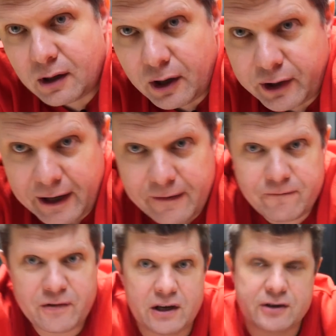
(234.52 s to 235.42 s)
Okay,
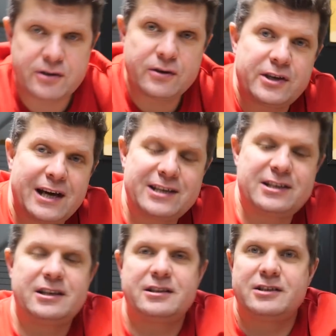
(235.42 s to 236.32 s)
VO2
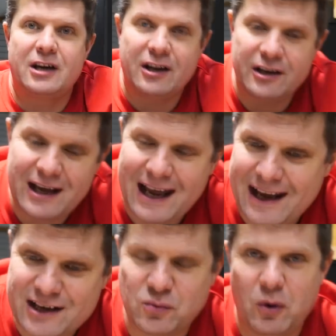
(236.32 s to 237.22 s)
test done,
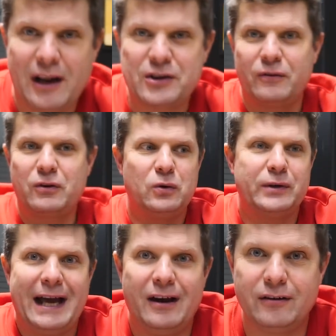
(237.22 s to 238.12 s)
and while I sort of cool
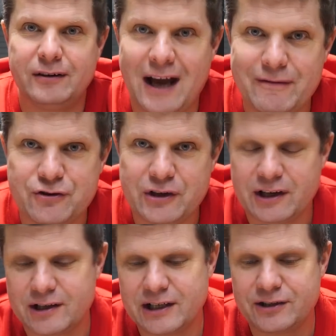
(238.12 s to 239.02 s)
down and have a
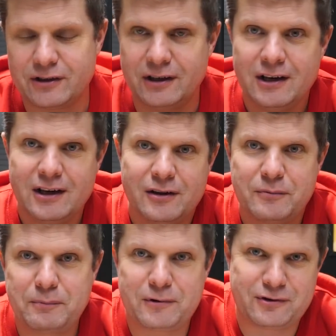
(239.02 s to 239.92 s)
drink, etc.,
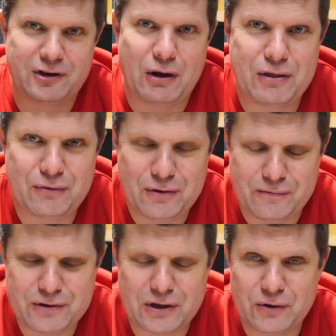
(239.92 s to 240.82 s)
let's go through
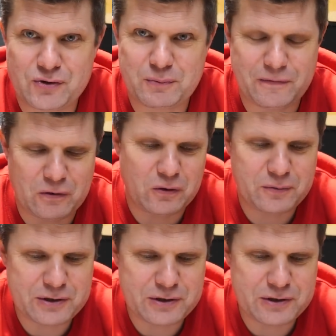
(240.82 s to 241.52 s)
the results before